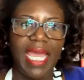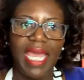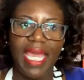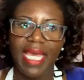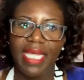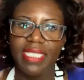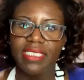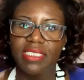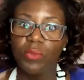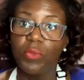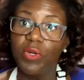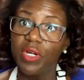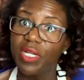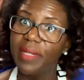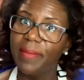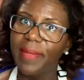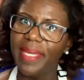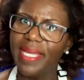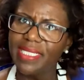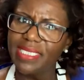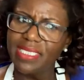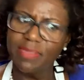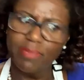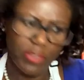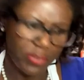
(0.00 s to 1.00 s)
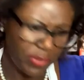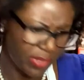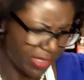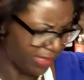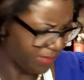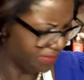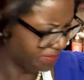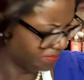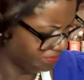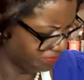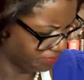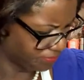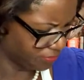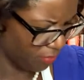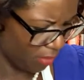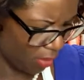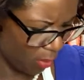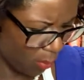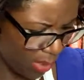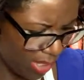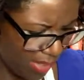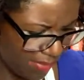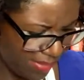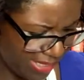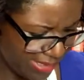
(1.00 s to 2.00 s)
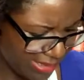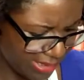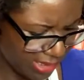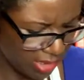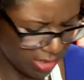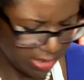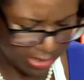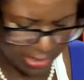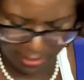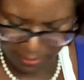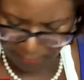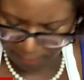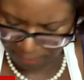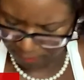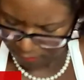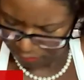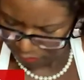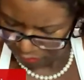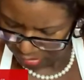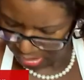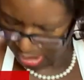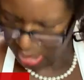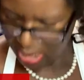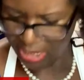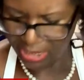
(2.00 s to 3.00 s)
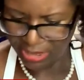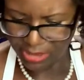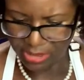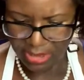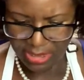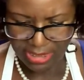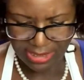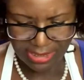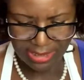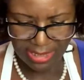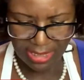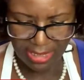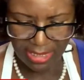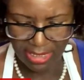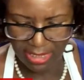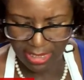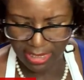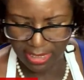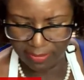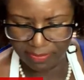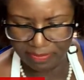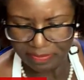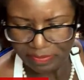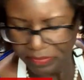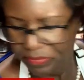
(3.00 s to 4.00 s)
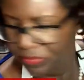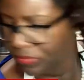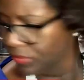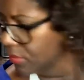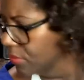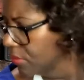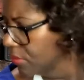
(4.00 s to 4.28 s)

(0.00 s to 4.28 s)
And we're gonna make a smoothie while that's cooking. All right, so let's clean up.